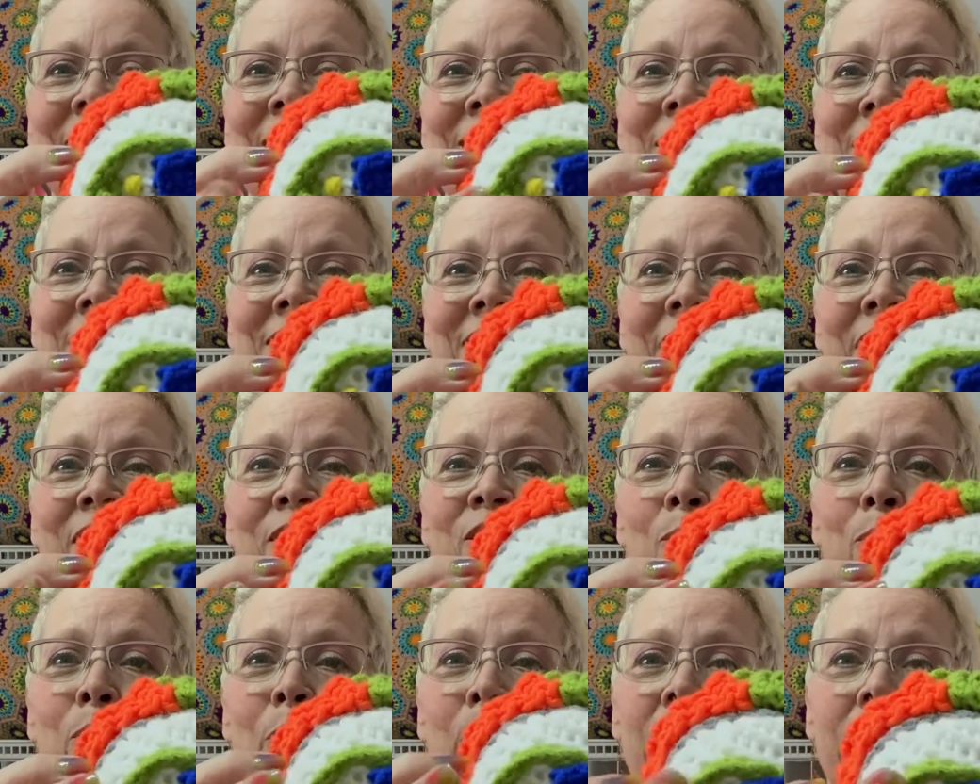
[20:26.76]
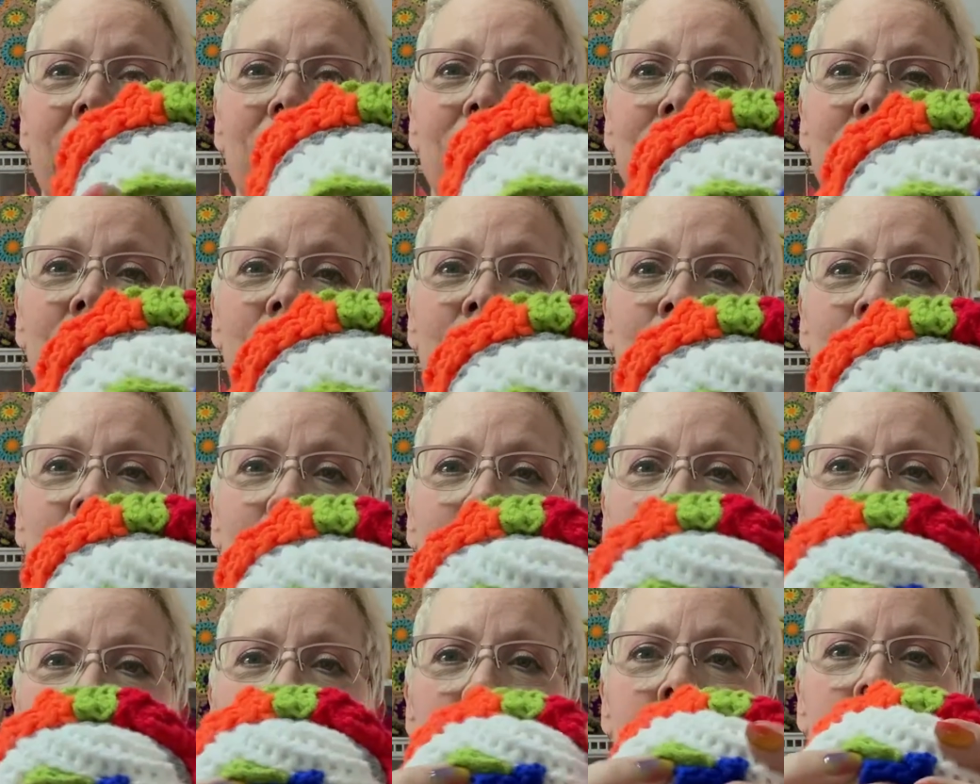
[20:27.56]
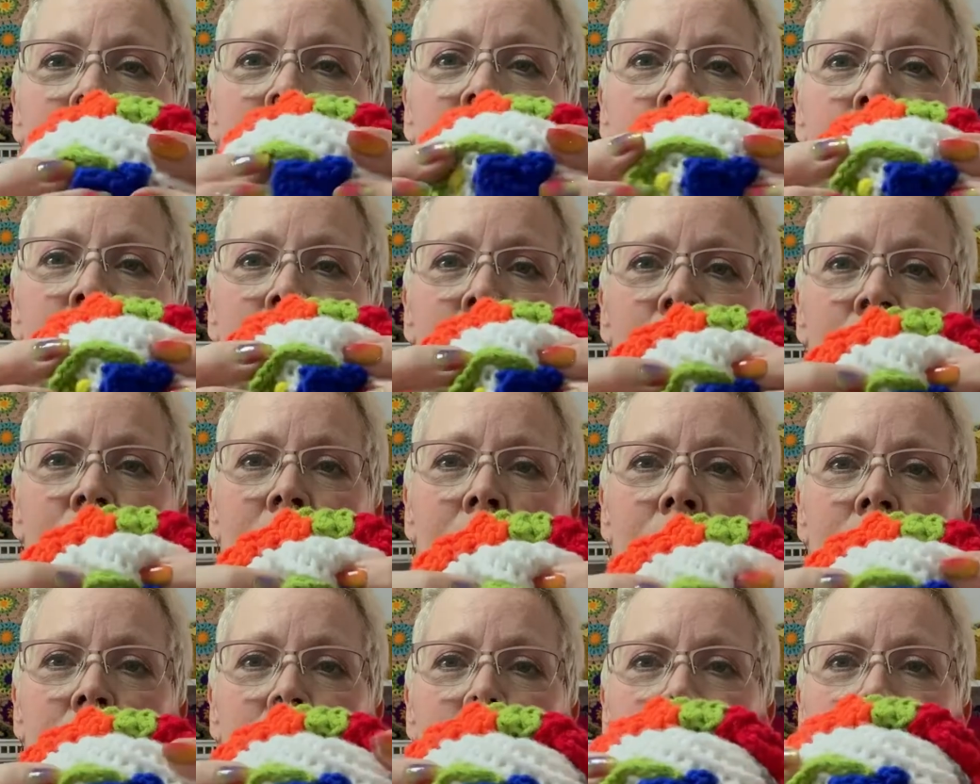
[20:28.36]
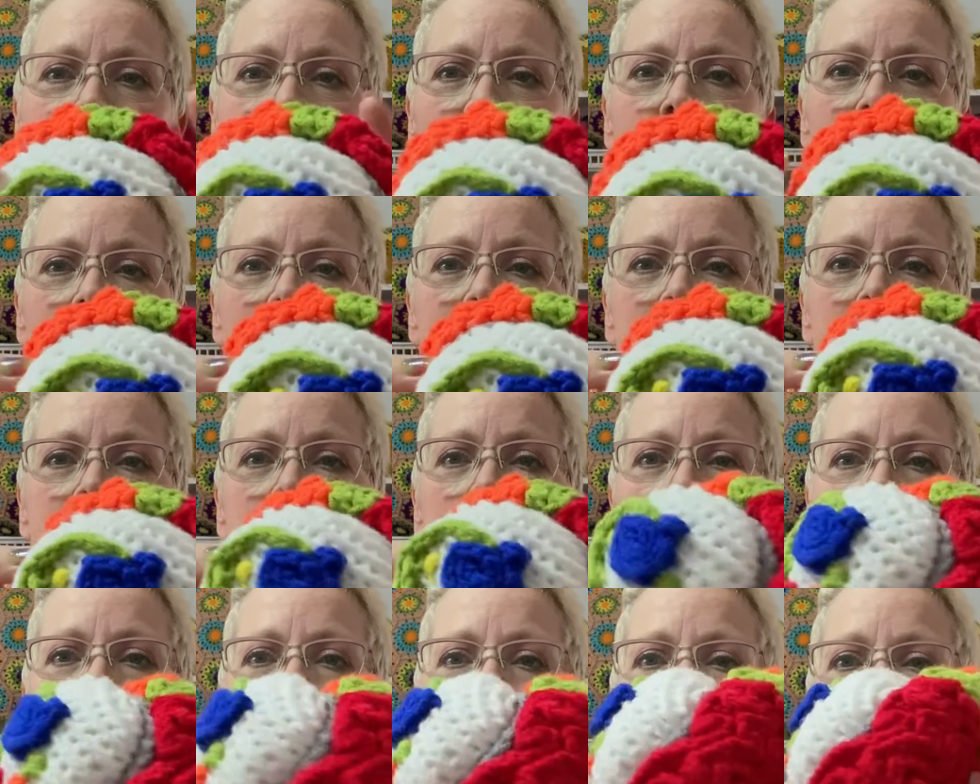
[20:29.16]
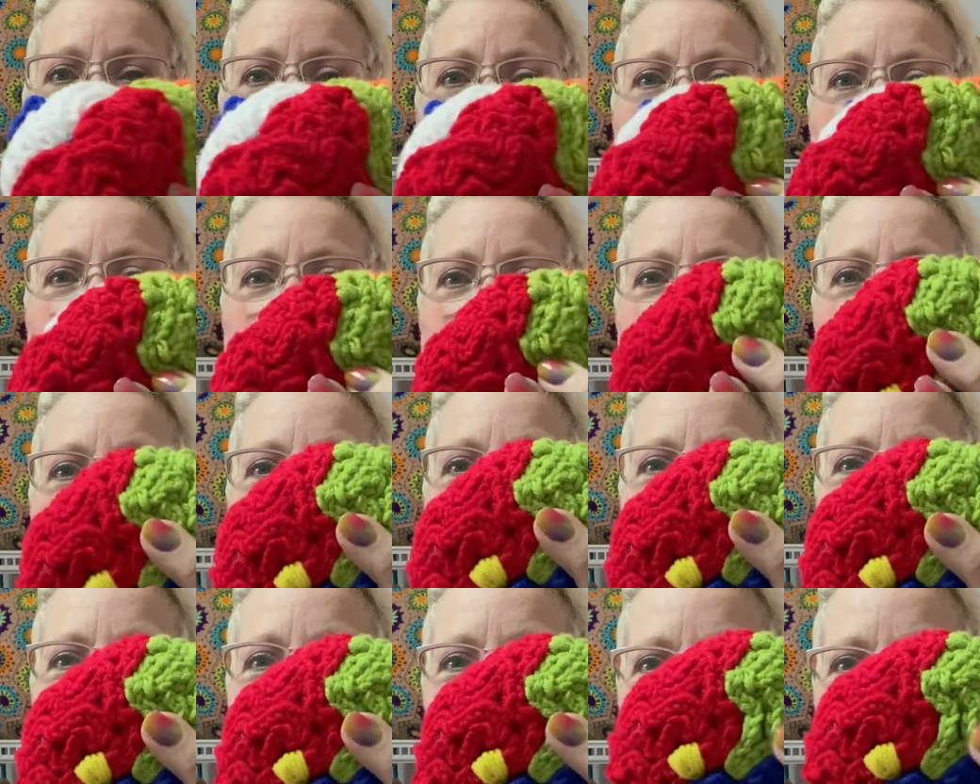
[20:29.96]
inside of the brain of the structures, some of the structures that we study. So